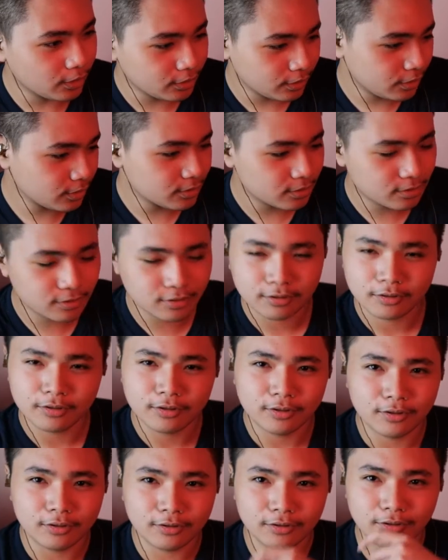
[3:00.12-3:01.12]
that's
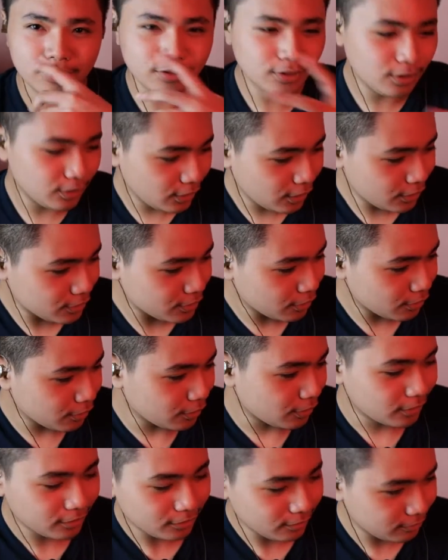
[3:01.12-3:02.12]
I
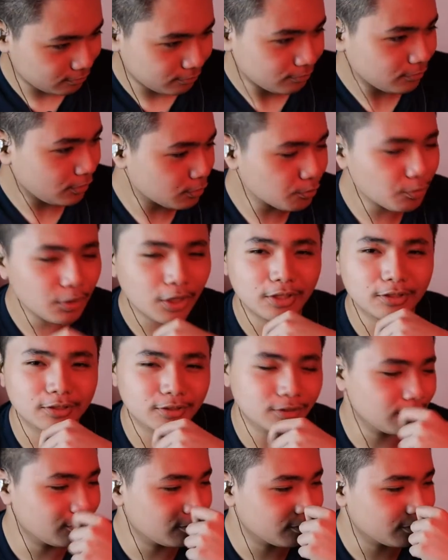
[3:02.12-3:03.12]
like. That's what I
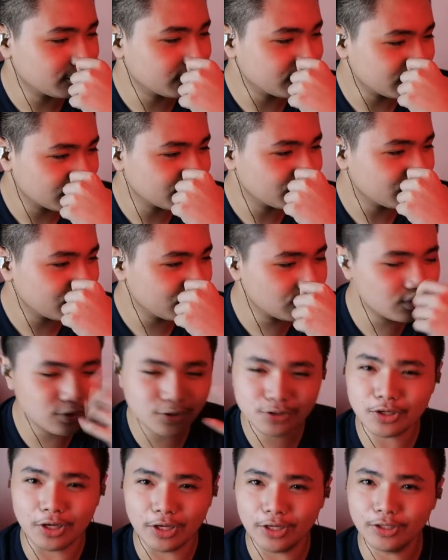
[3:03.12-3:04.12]
like. Right now.
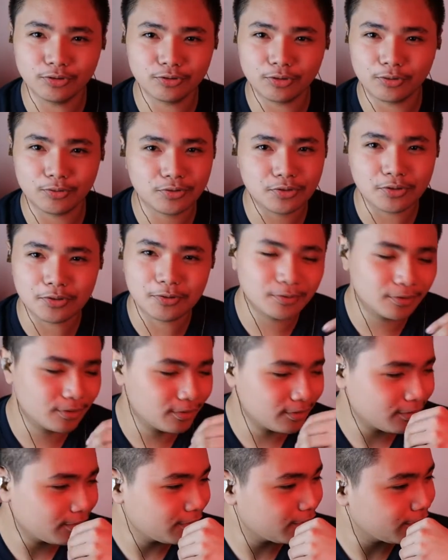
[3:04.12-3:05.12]
Just the intro,
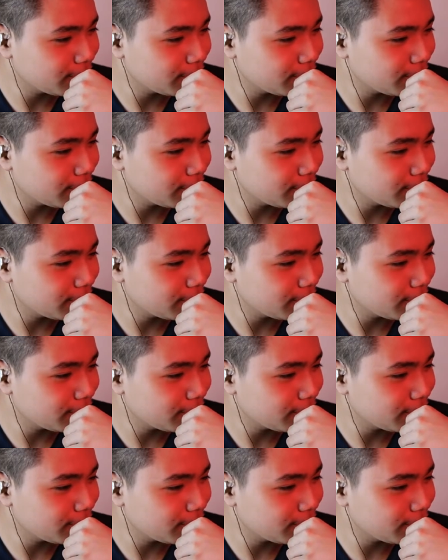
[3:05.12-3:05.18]
so.